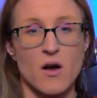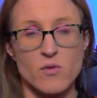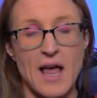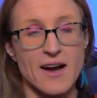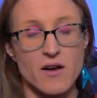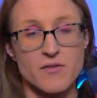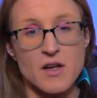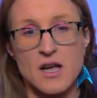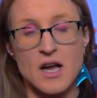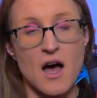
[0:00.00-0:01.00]
lack of
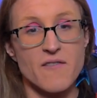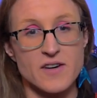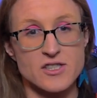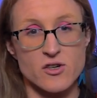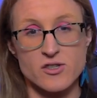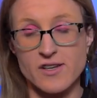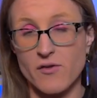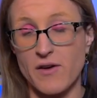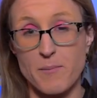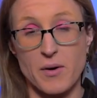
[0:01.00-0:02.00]
confidence in
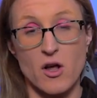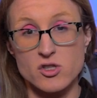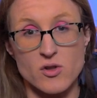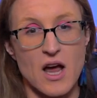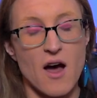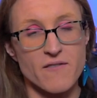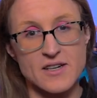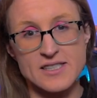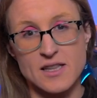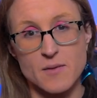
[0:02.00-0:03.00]
herself, but also the
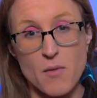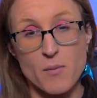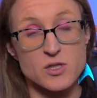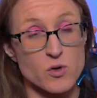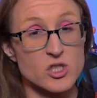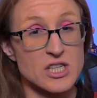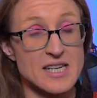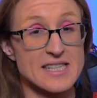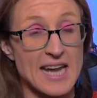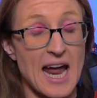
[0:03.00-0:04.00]
confidence in the moments where she
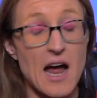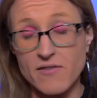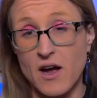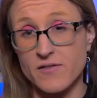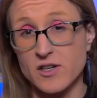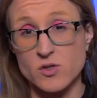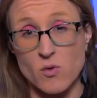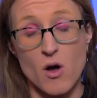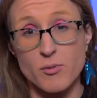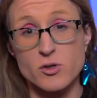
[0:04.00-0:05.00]
needs to have confidence
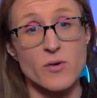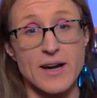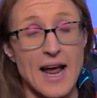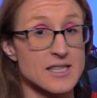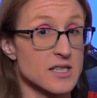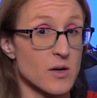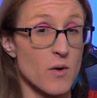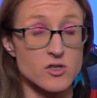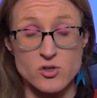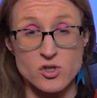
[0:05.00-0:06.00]
were all portrayed excellently
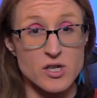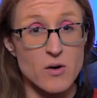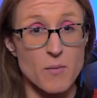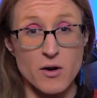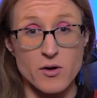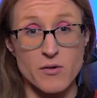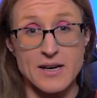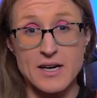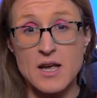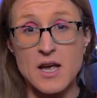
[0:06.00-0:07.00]
well. So Sunequa
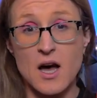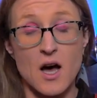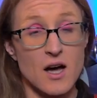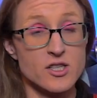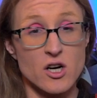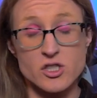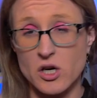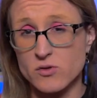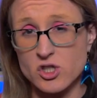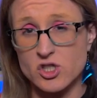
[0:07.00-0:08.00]
Martins-Green and Doug
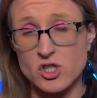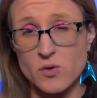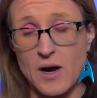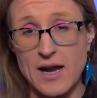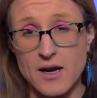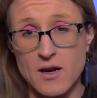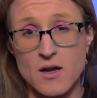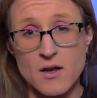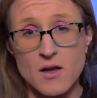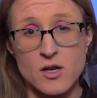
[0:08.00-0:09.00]
Jones just do
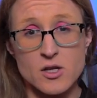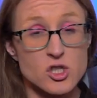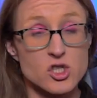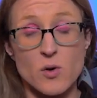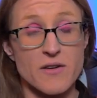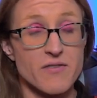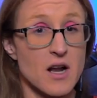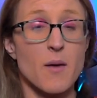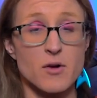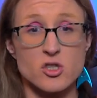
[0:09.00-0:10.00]
a
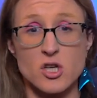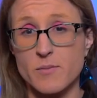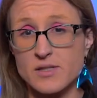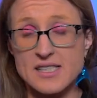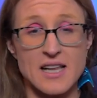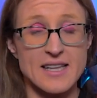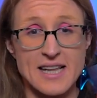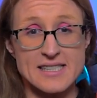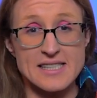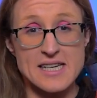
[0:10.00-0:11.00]
phenomenal job selling
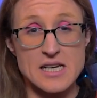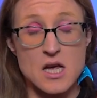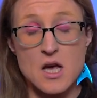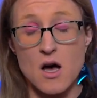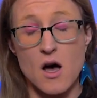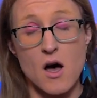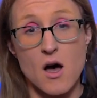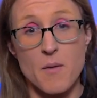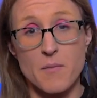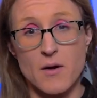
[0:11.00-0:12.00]
that scene.
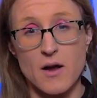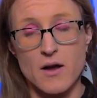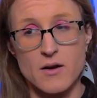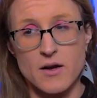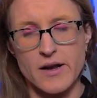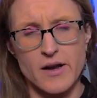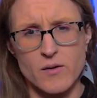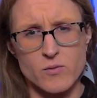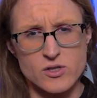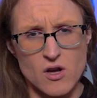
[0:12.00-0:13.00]

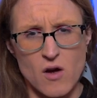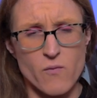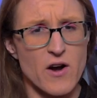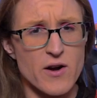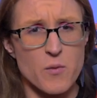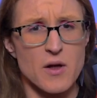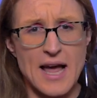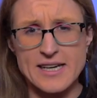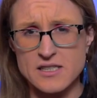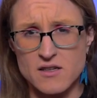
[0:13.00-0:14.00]
It was very well
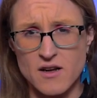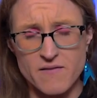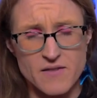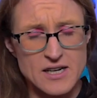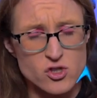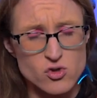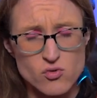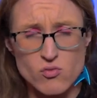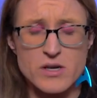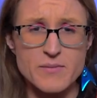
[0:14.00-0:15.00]
acted,
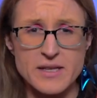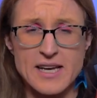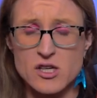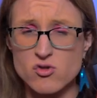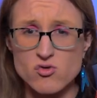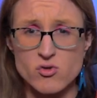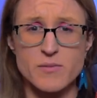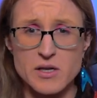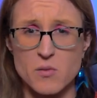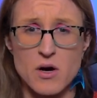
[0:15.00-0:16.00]
extremely,
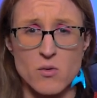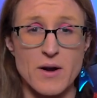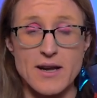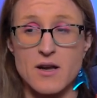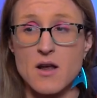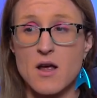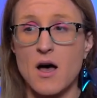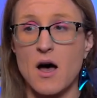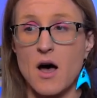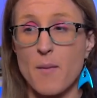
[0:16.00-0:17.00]
extremely well written.
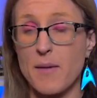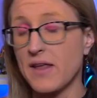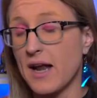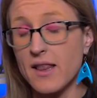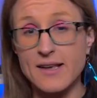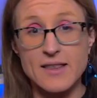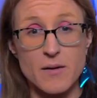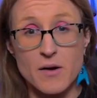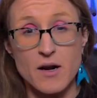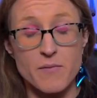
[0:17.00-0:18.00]
And then I like that
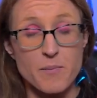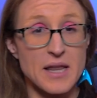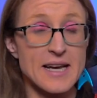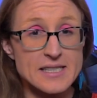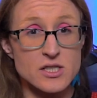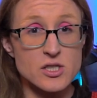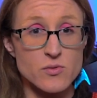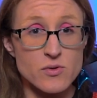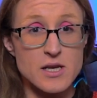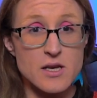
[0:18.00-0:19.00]
it kind of plays
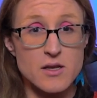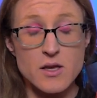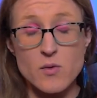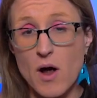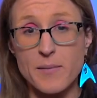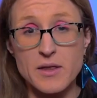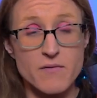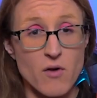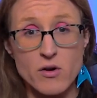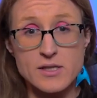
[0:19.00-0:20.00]
into the Romulan
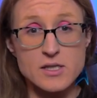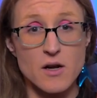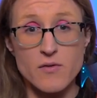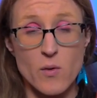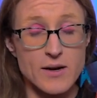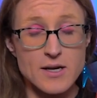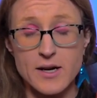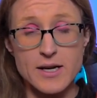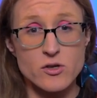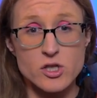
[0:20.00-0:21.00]
Vulcan stuff going
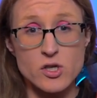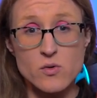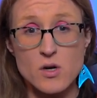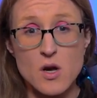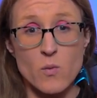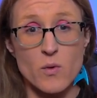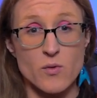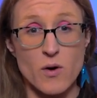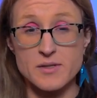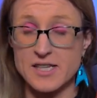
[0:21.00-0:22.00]
on here too, with
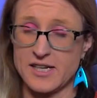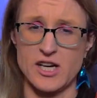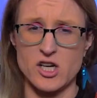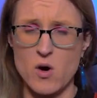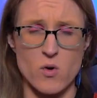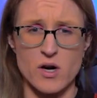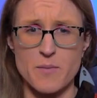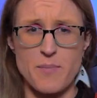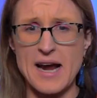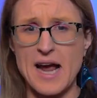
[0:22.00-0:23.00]
Romulan saying, like, no, we're
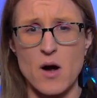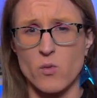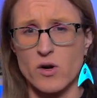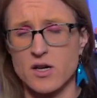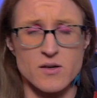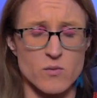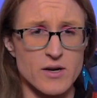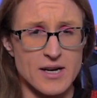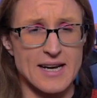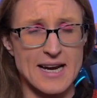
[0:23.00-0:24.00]
going to back out. We're
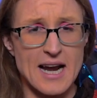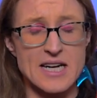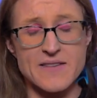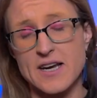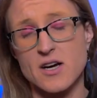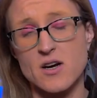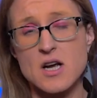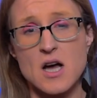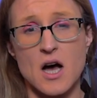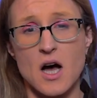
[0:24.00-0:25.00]
going to get out of here.
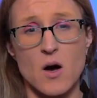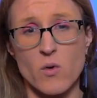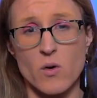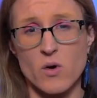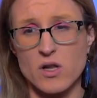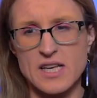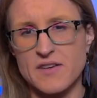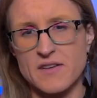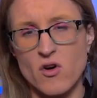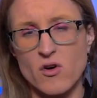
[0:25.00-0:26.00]
We're
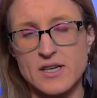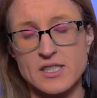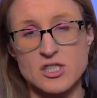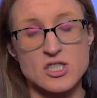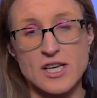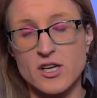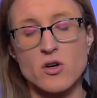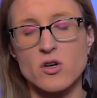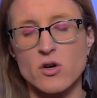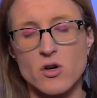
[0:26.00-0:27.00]
leaving Vulcans. And she's like,
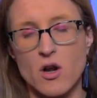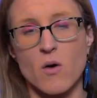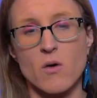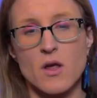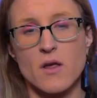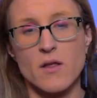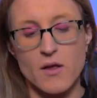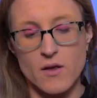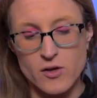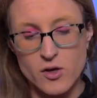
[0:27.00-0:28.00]
no.
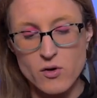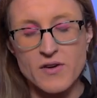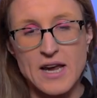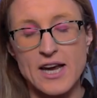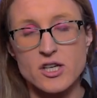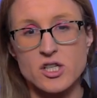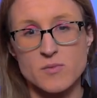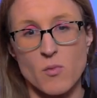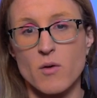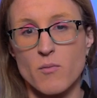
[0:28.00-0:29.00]
Unification
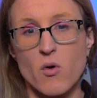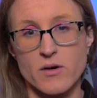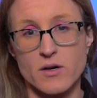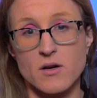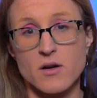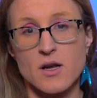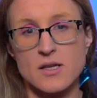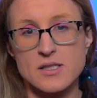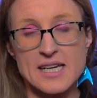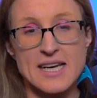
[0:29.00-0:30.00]
is more important.
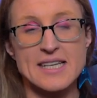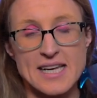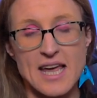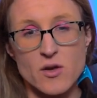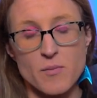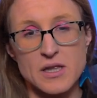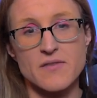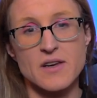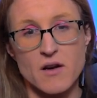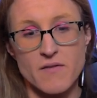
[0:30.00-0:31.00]
Sticking together,
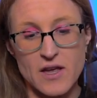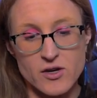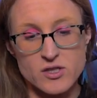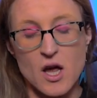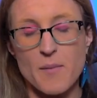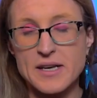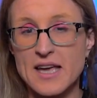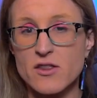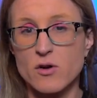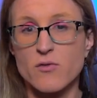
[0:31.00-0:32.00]
believing in our values, coming
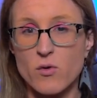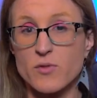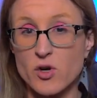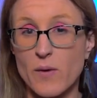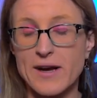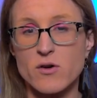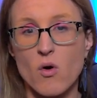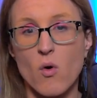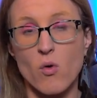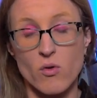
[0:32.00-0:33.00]
together to form the greater
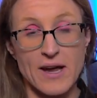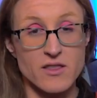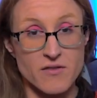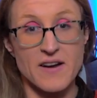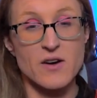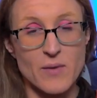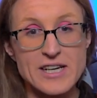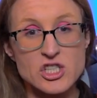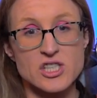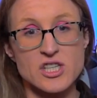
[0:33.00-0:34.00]
whole, like the Federation